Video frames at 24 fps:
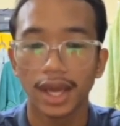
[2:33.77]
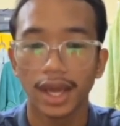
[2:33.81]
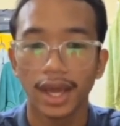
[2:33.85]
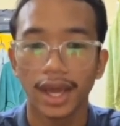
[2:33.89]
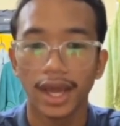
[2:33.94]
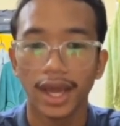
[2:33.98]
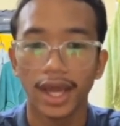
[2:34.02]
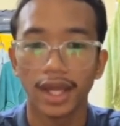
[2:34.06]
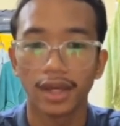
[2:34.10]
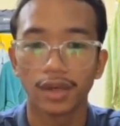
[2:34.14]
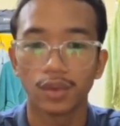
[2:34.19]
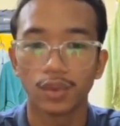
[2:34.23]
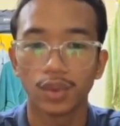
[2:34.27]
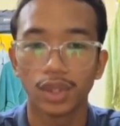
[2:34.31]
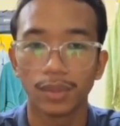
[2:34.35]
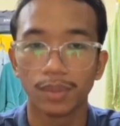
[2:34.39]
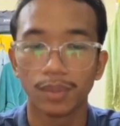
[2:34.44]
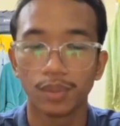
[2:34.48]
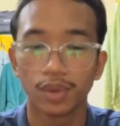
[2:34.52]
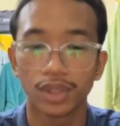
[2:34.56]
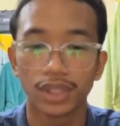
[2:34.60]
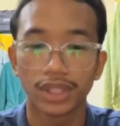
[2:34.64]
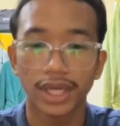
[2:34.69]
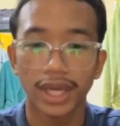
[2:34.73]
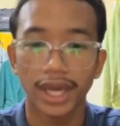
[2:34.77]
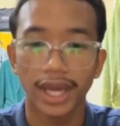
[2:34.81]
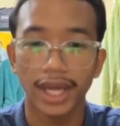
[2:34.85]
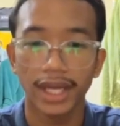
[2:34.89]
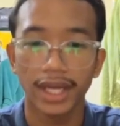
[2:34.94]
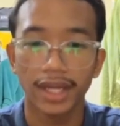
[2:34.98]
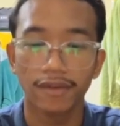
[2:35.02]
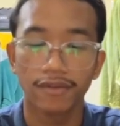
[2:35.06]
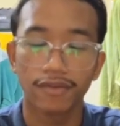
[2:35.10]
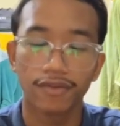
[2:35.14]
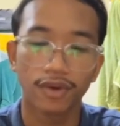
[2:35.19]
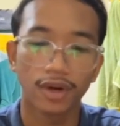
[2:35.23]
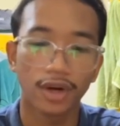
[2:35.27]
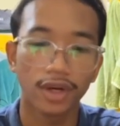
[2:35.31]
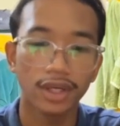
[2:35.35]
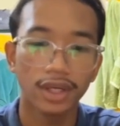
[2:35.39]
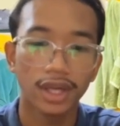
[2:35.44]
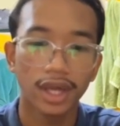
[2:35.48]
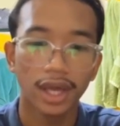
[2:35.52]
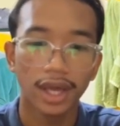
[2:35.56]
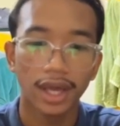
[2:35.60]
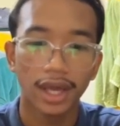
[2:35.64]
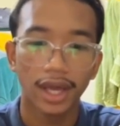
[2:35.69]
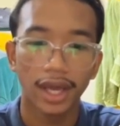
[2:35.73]
and we put the L in front,
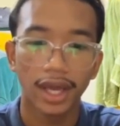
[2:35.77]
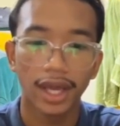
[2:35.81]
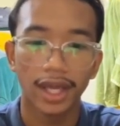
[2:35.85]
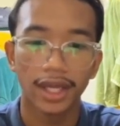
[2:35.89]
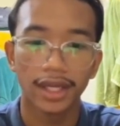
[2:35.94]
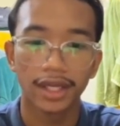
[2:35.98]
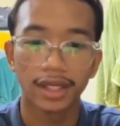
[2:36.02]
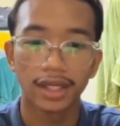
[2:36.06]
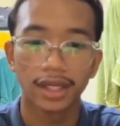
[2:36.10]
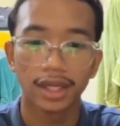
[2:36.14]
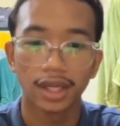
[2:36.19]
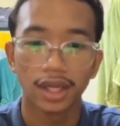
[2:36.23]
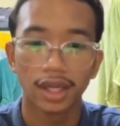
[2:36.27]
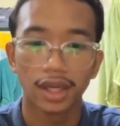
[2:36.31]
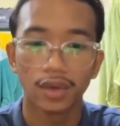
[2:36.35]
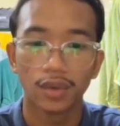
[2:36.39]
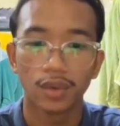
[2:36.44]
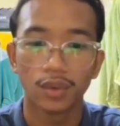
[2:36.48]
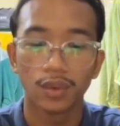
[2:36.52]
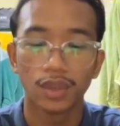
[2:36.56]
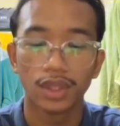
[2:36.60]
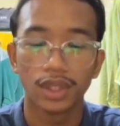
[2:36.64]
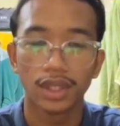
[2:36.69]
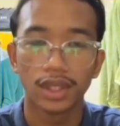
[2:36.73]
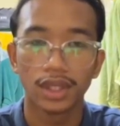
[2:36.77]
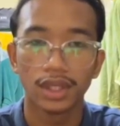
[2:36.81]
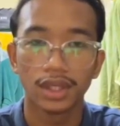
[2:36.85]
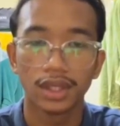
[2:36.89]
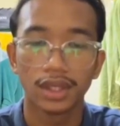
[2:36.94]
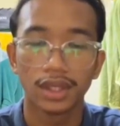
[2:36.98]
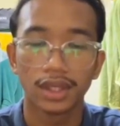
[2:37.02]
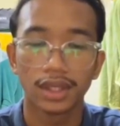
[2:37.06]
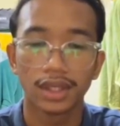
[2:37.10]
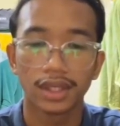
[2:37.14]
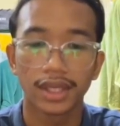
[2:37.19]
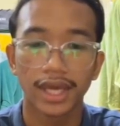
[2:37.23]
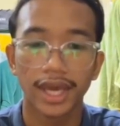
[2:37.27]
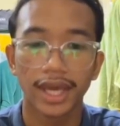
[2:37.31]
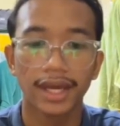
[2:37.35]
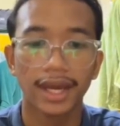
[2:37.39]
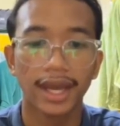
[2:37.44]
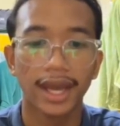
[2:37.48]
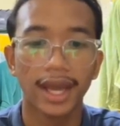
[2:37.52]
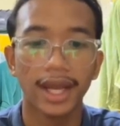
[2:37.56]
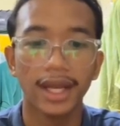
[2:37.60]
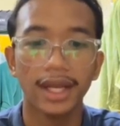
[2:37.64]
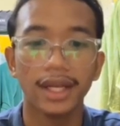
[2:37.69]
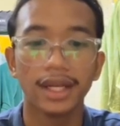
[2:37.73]
and we get
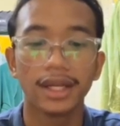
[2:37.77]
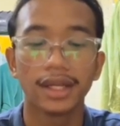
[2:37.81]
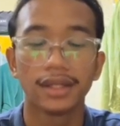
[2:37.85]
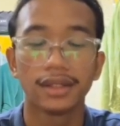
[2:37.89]
L